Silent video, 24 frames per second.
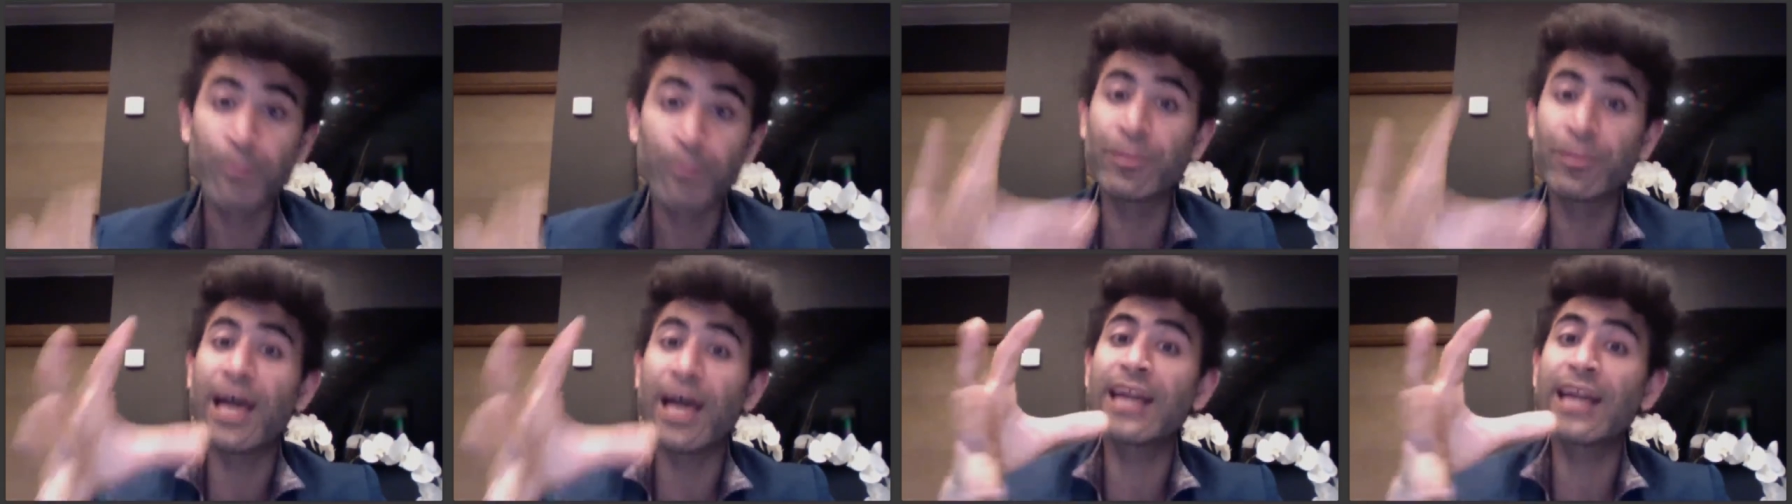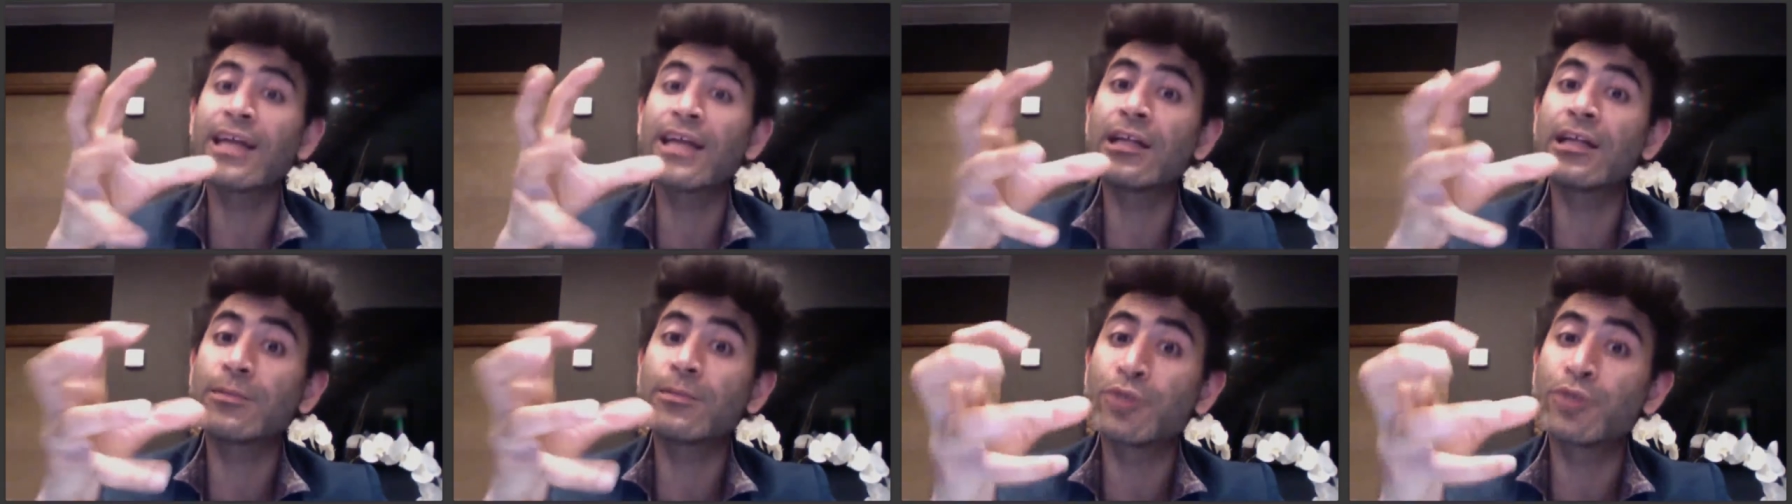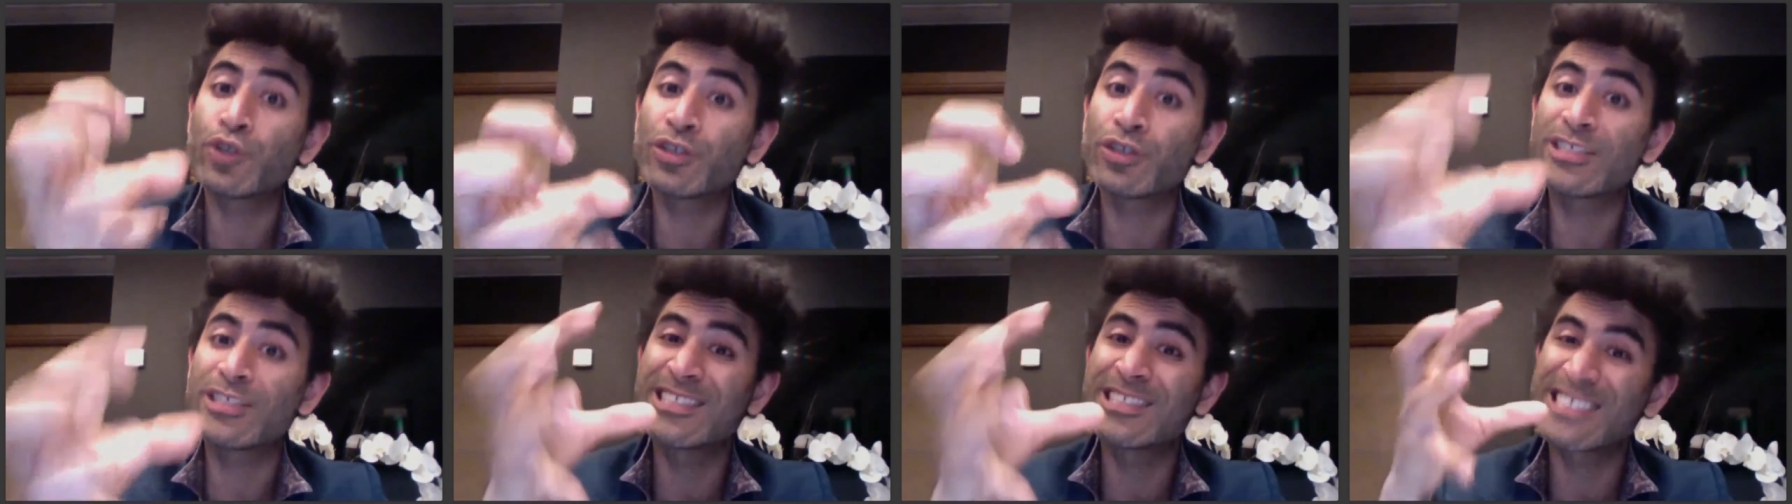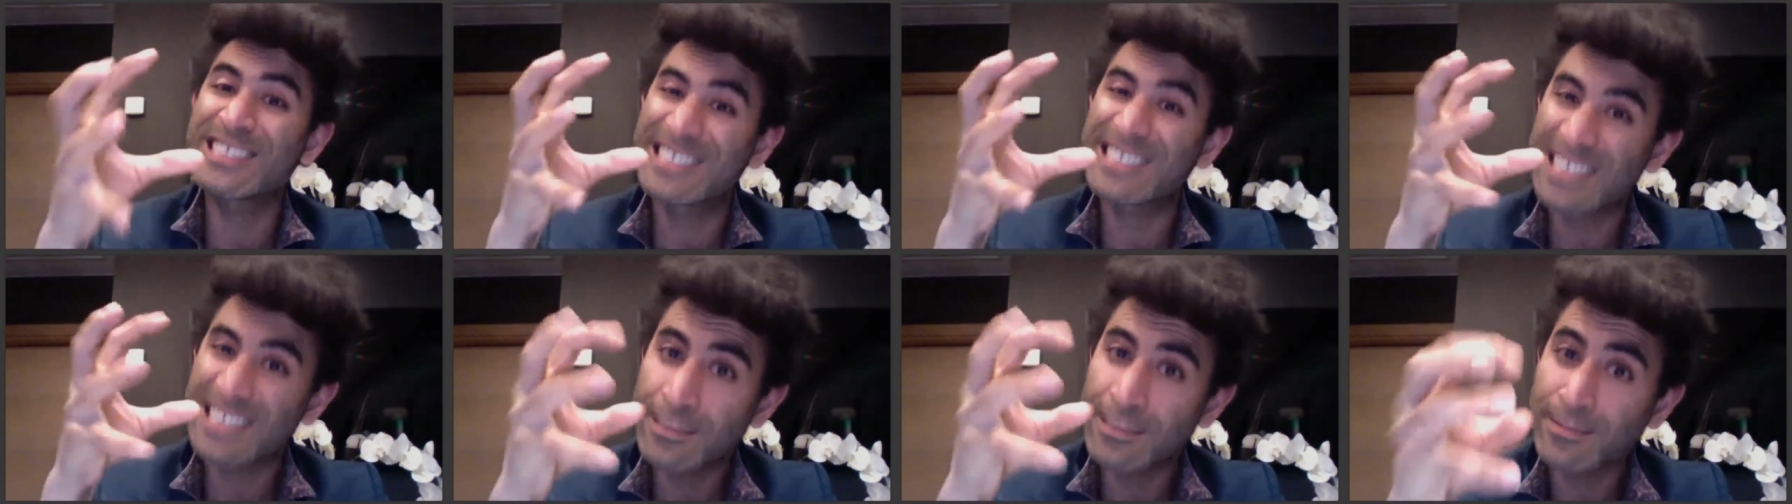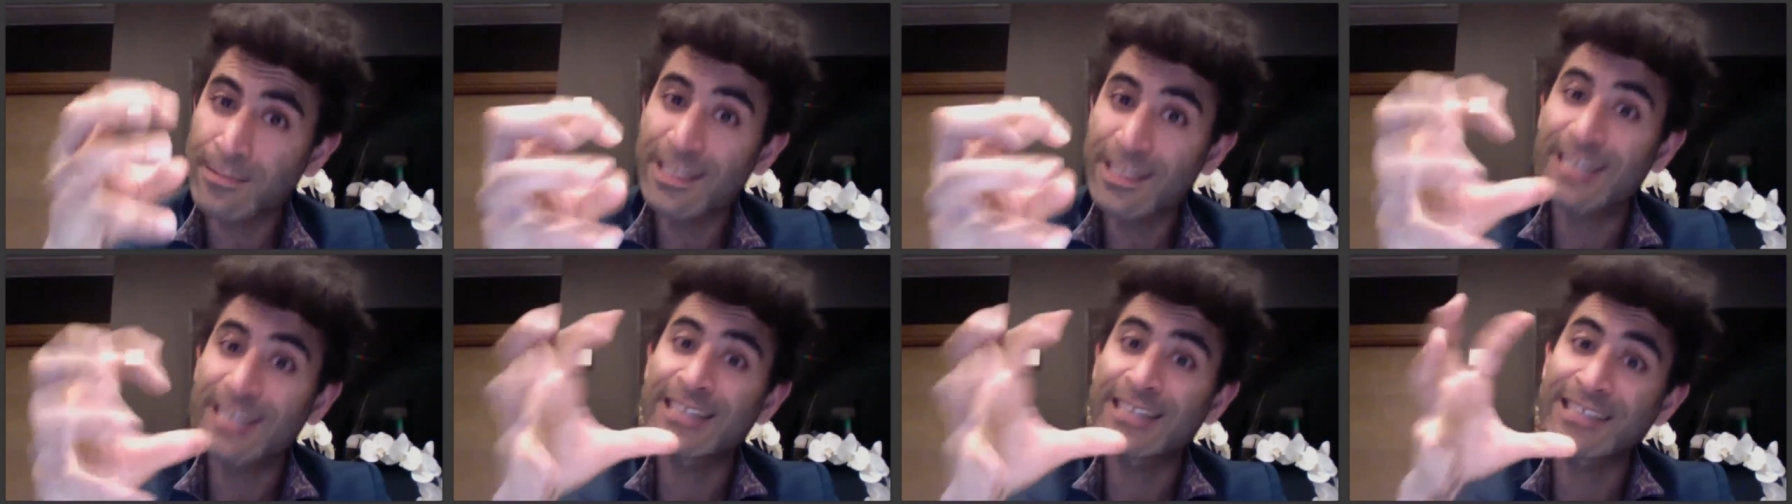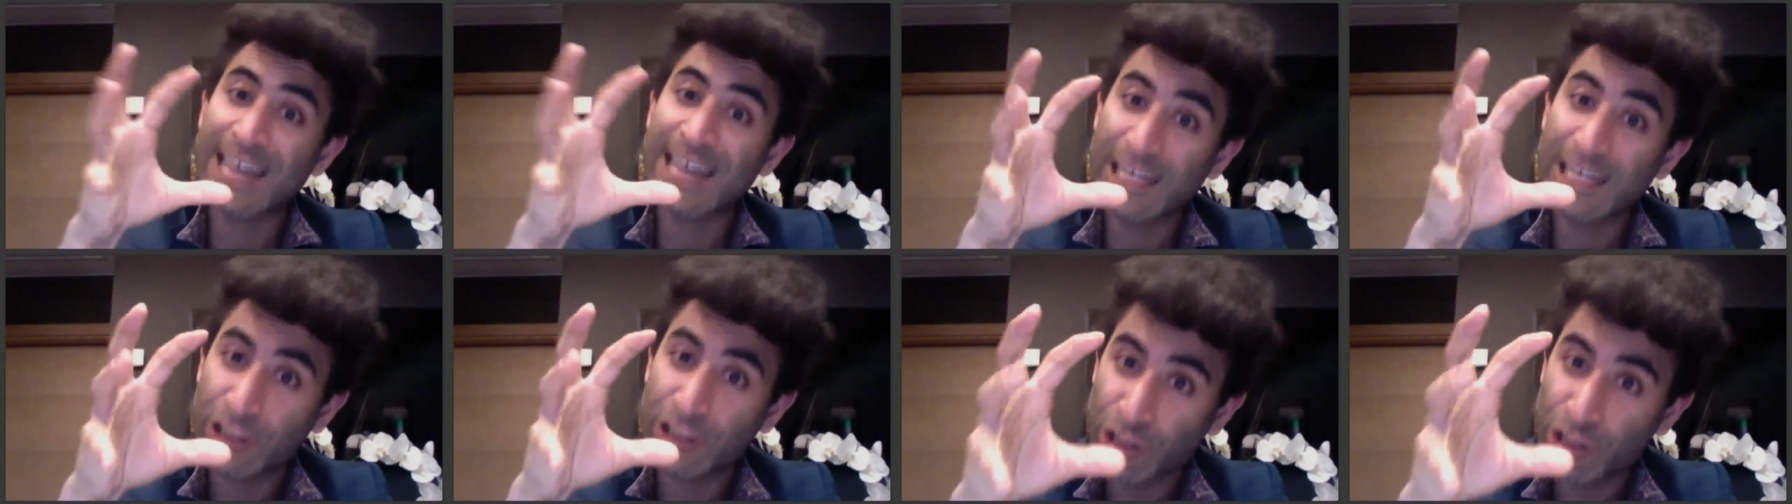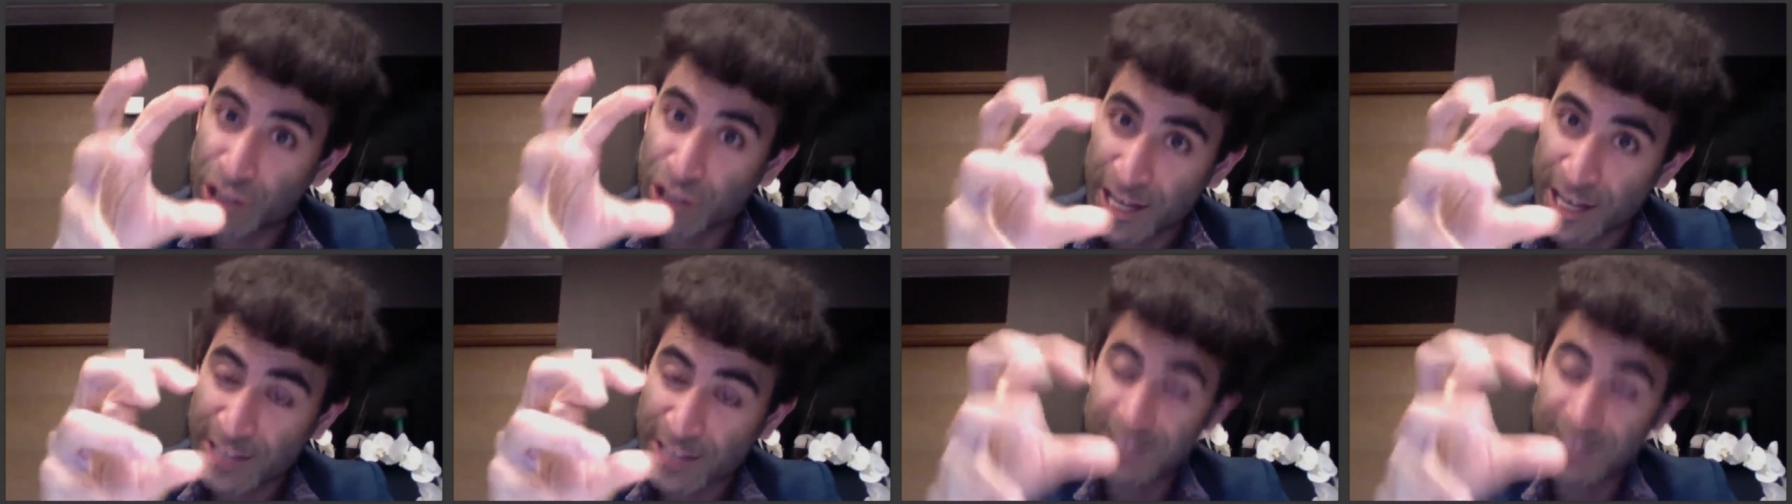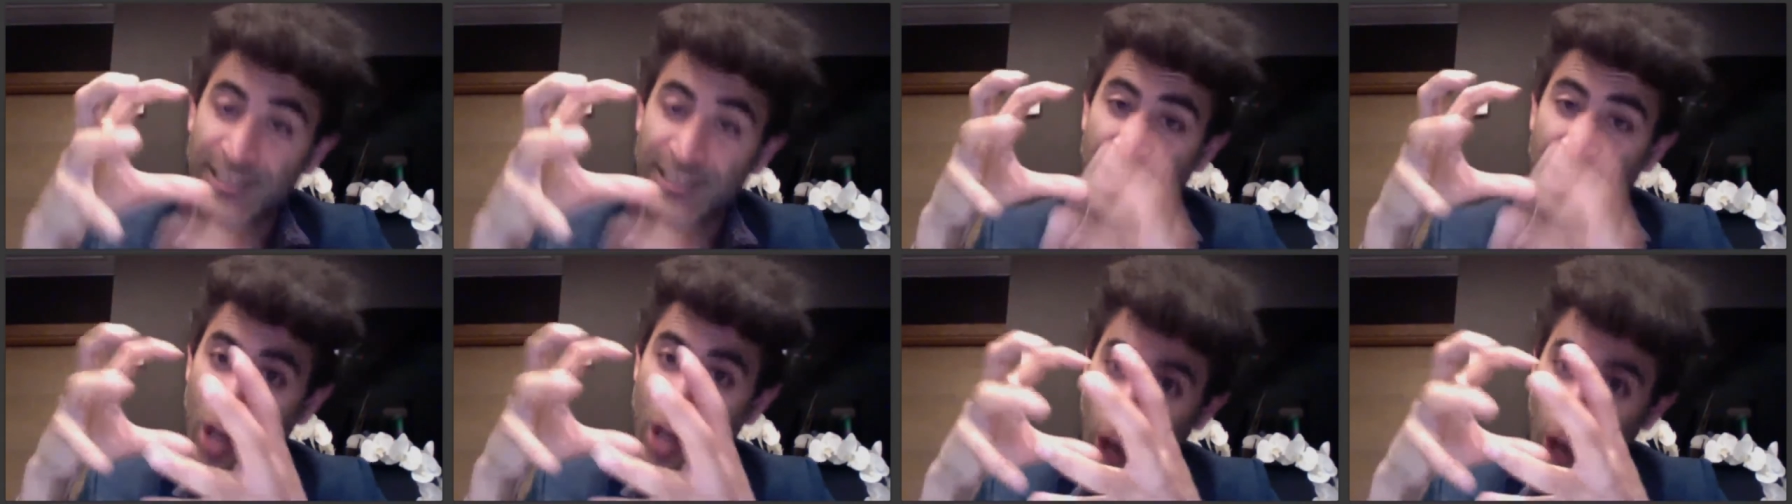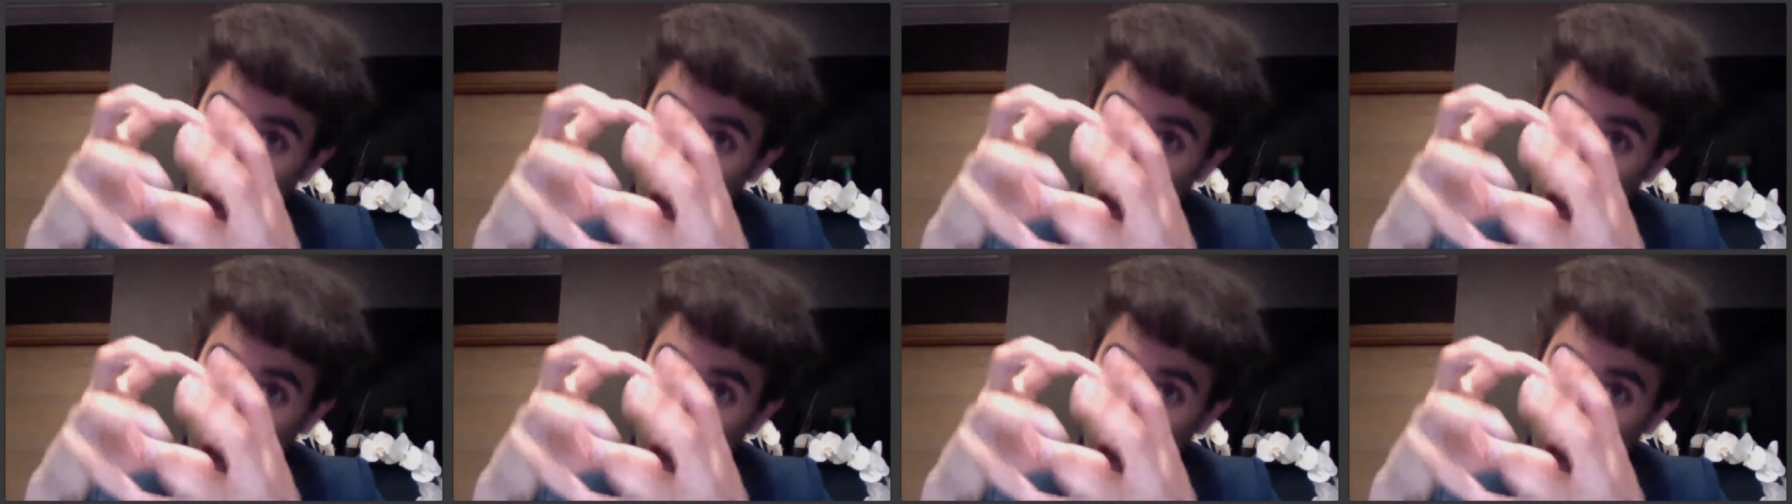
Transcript: That helps your stomach digest